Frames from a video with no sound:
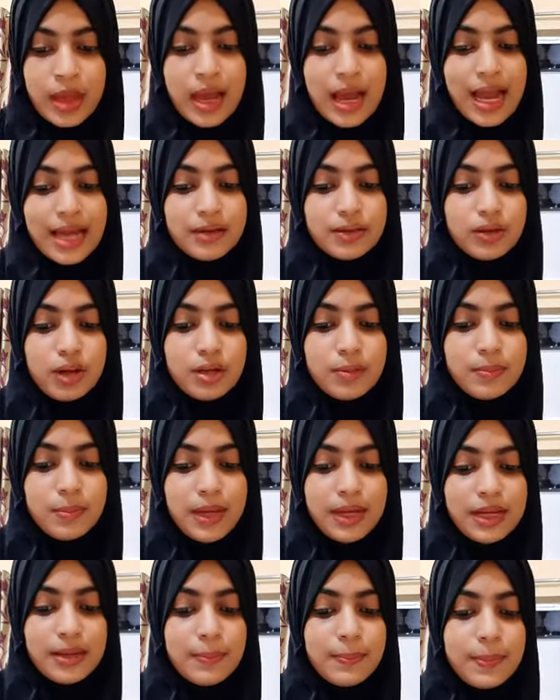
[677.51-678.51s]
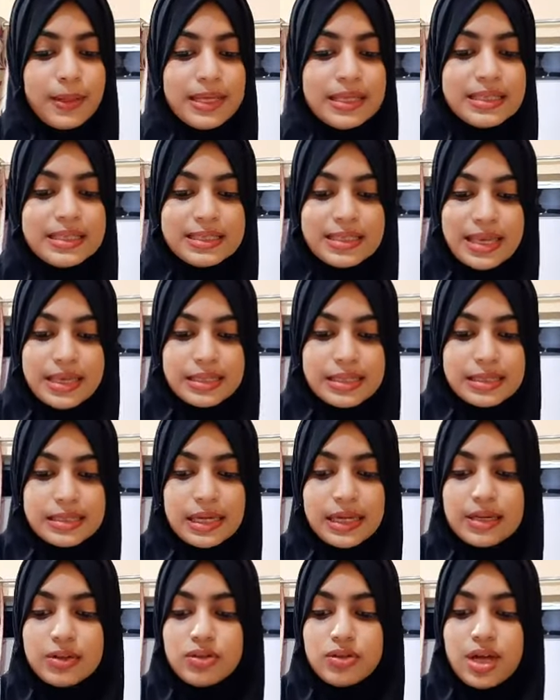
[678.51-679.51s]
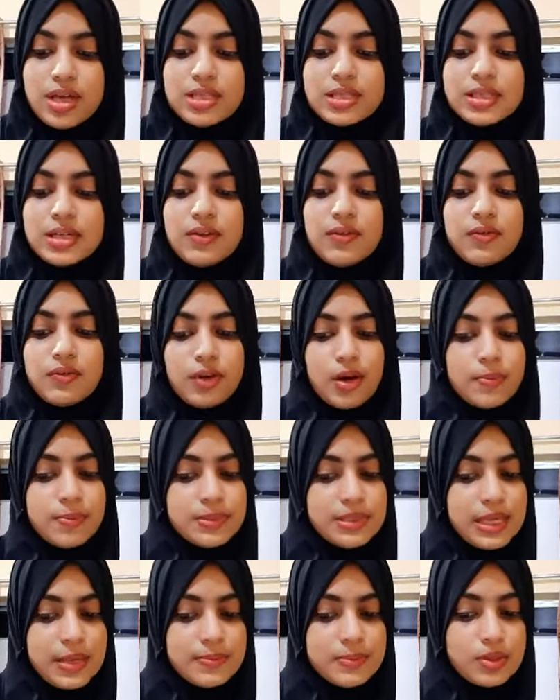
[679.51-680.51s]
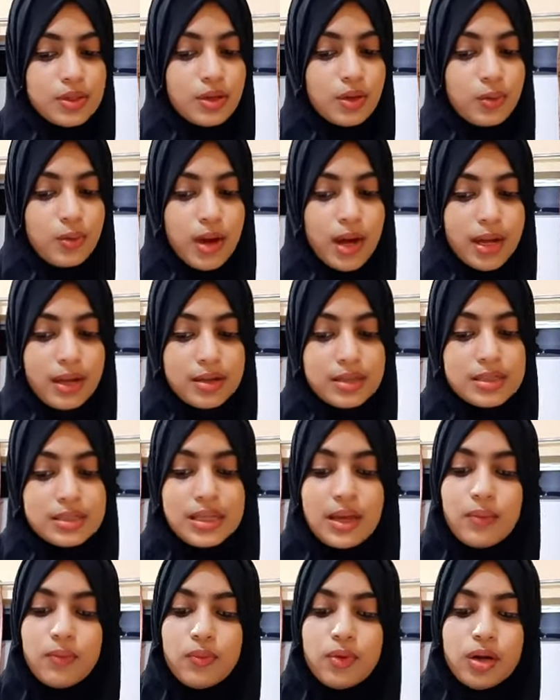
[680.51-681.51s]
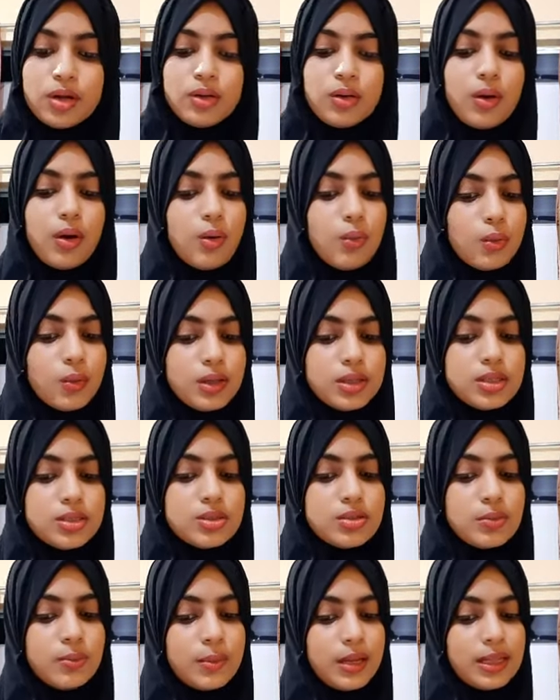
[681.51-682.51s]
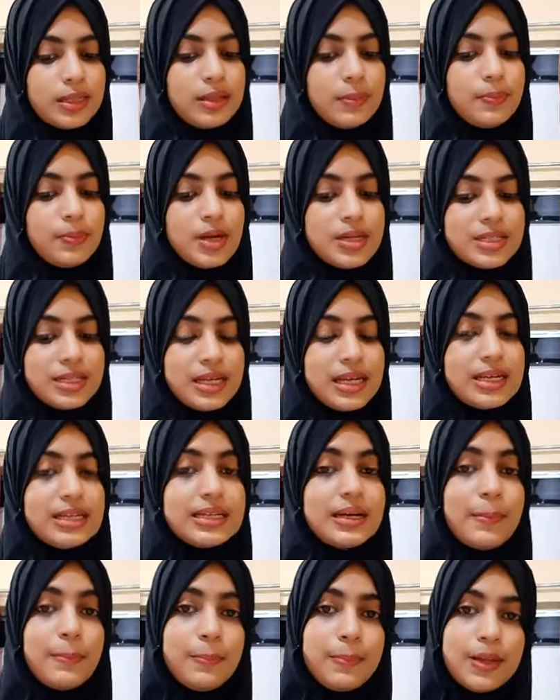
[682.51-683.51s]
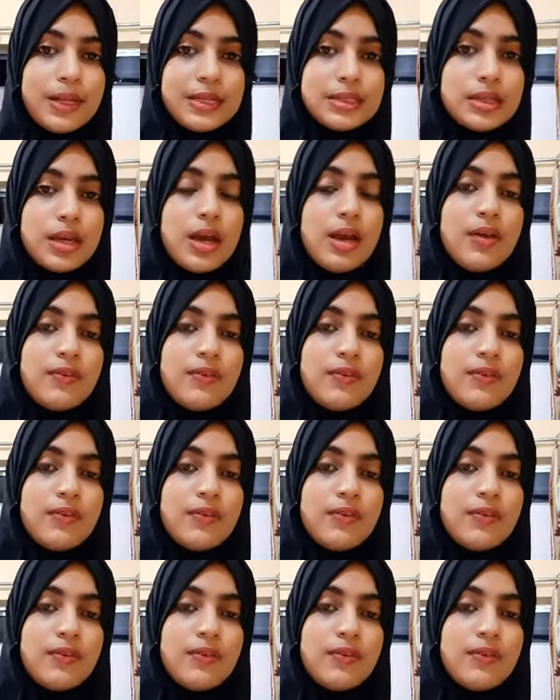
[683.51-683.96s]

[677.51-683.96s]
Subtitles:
I do not make complete sense. The intransitive verb seems requires some word or words to make the predicate complete.